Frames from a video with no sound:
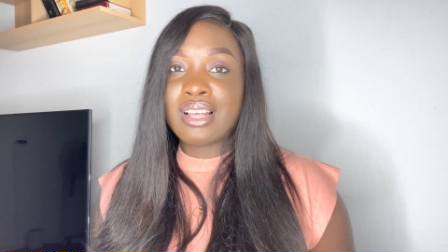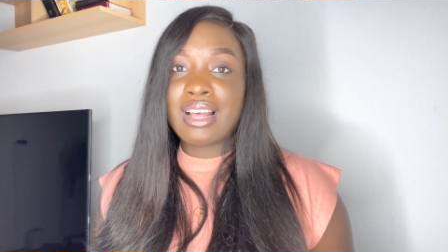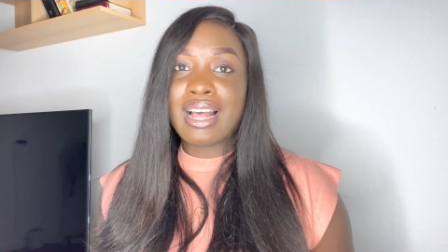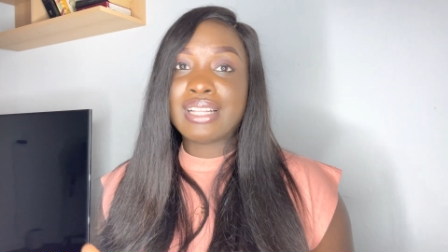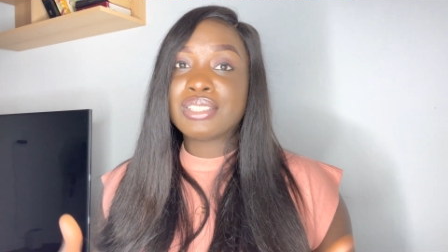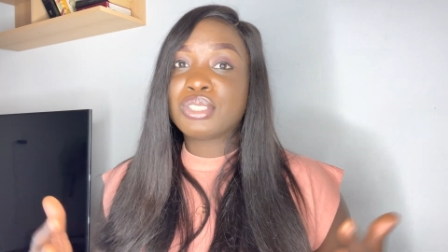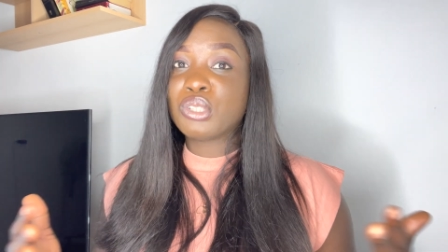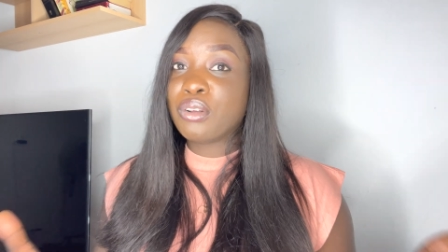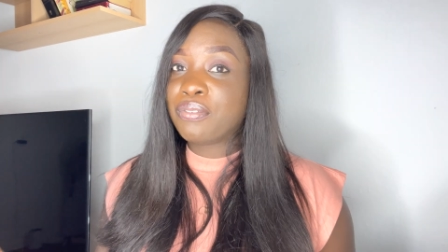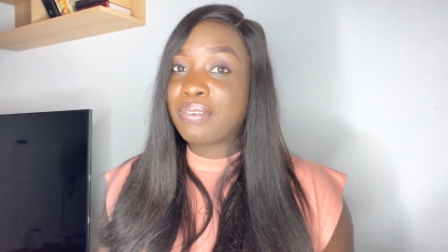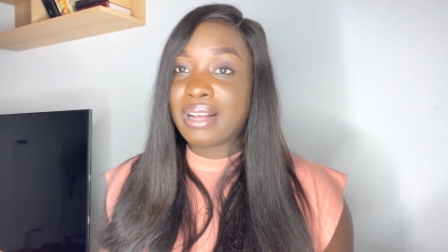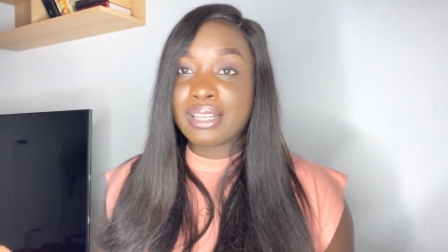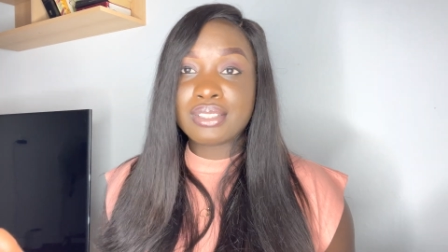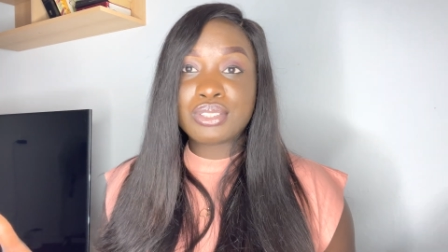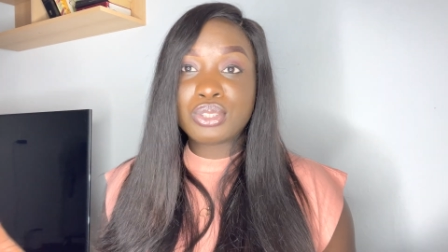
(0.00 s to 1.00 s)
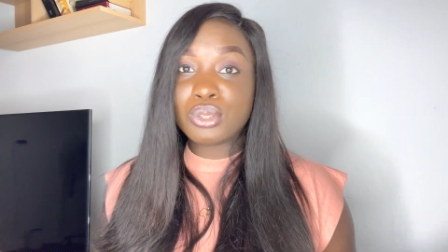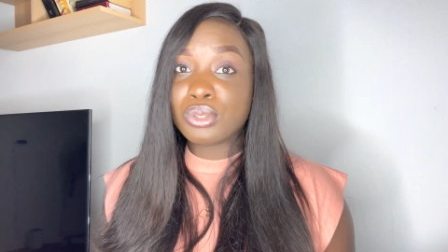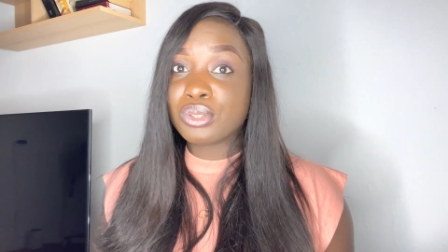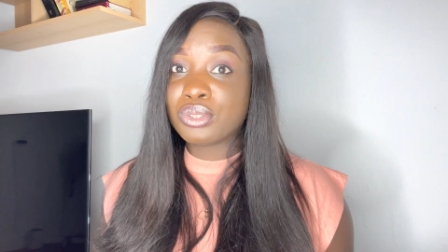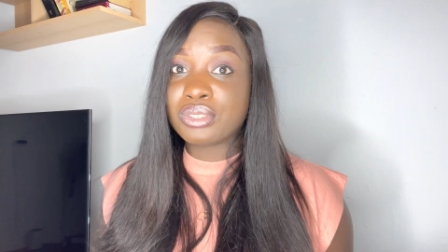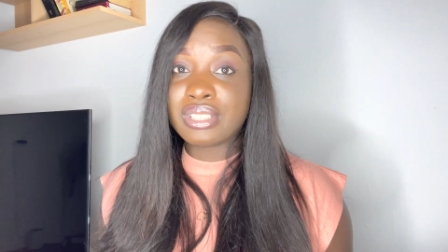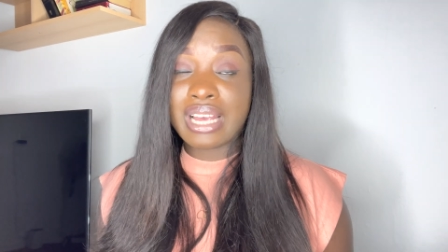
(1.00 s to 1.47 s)
And so far, so
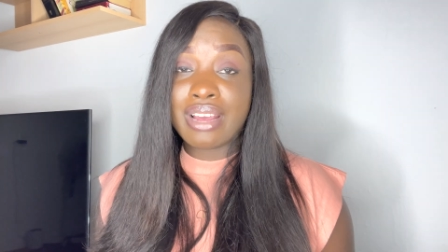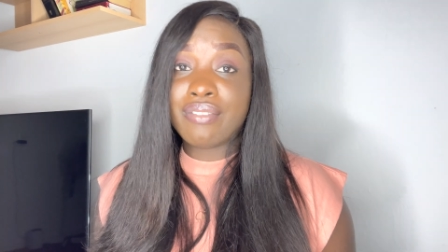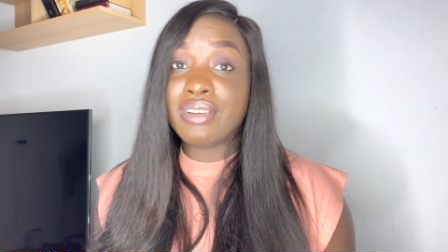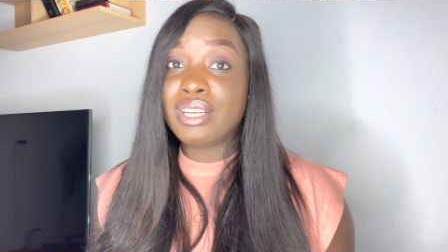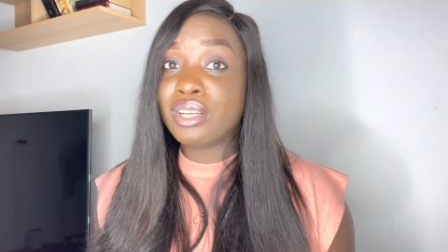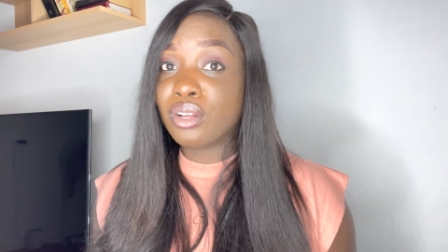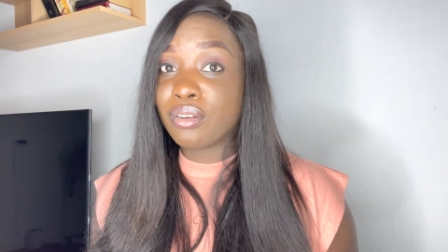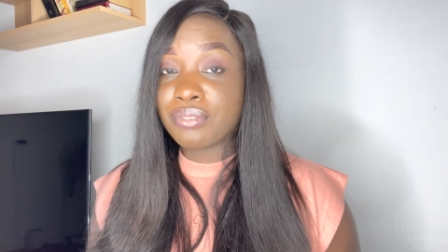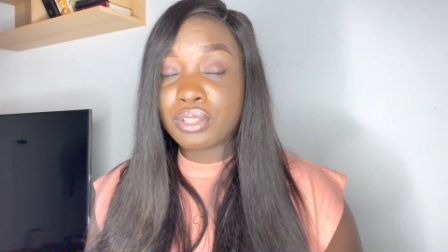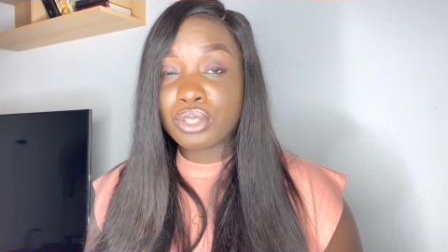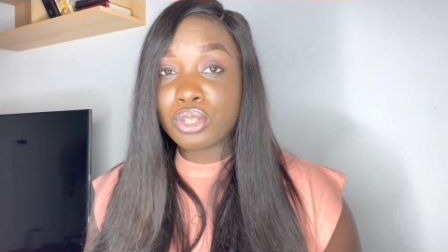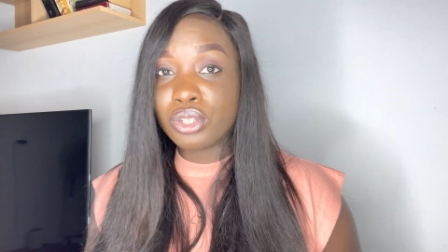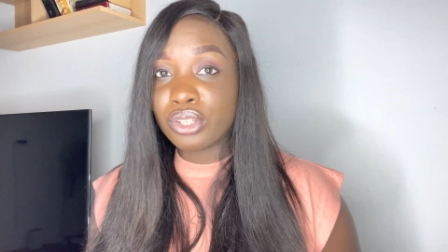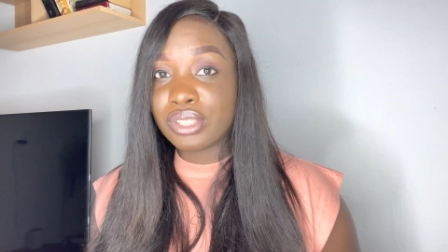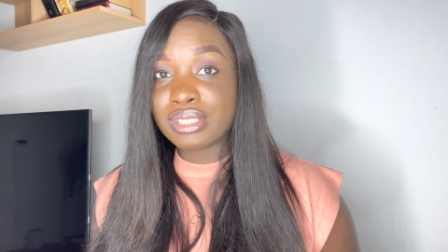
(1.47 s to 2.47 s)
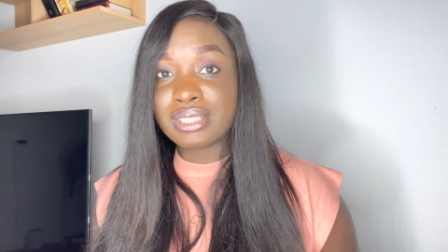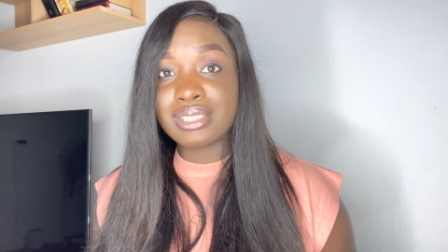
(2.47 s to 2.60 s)
good. I really love the course.